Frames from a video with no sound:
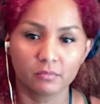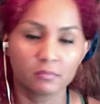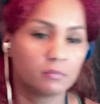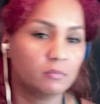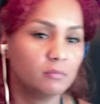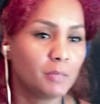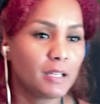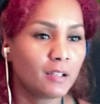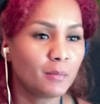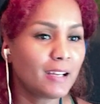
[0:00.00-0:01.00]

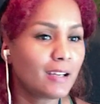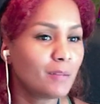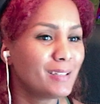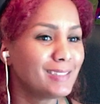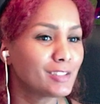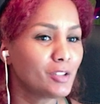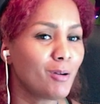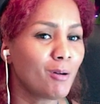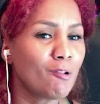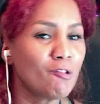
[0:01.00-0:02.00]
My mama
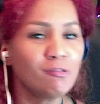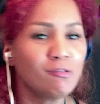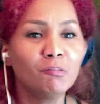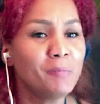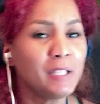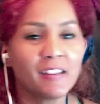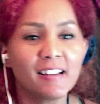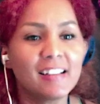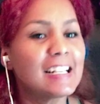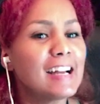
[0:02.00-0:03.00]
told me
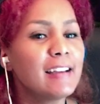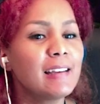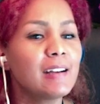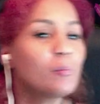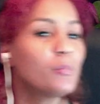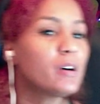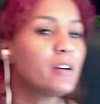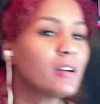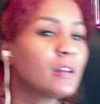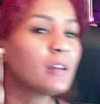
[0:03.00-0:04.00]
that I am
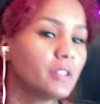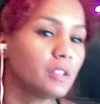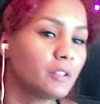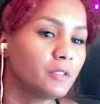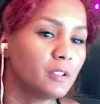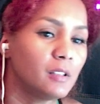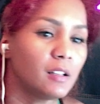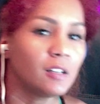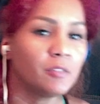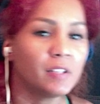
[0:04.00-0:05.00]
worthy of
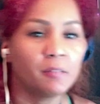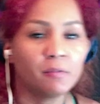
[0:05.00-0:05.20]
love and